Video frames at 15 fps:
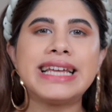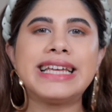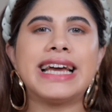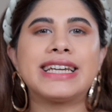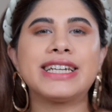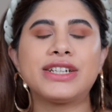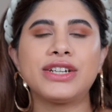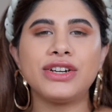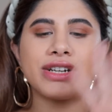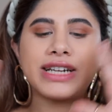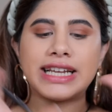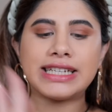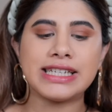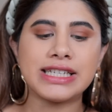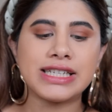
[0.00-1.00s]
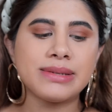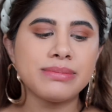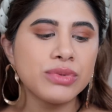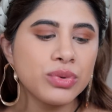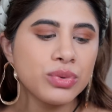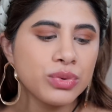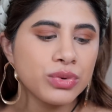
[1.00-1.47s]
get it to look nice and
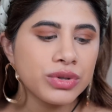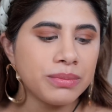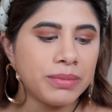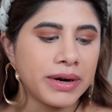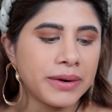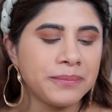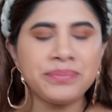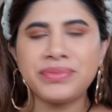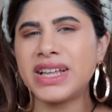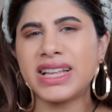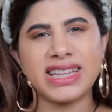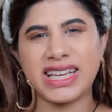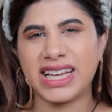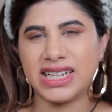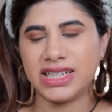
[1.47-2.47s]
smooth, but nothing